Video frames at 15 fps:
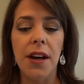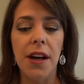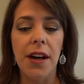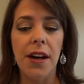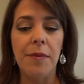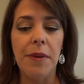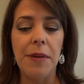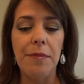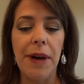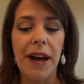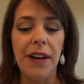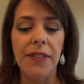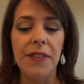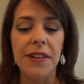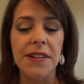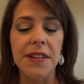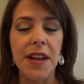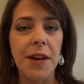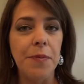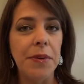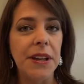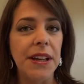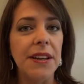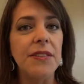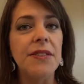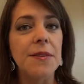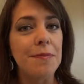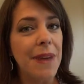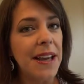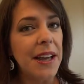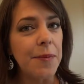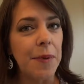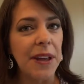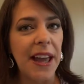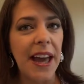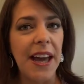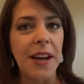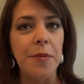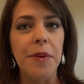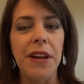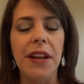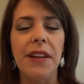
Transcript: about this company. It's Makeup Academy,